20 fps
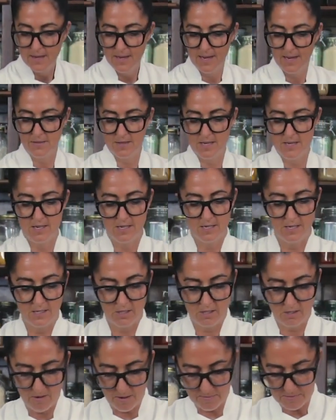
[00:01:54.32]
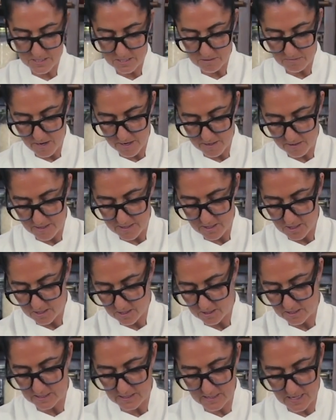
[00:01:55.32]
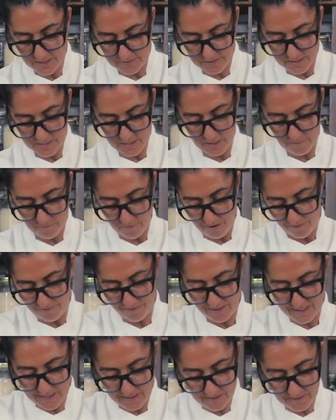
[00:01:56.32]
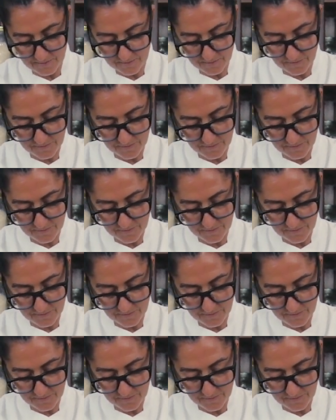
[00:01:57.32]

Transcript: And then you're going to grab a tomato and just going to cut this up roughly.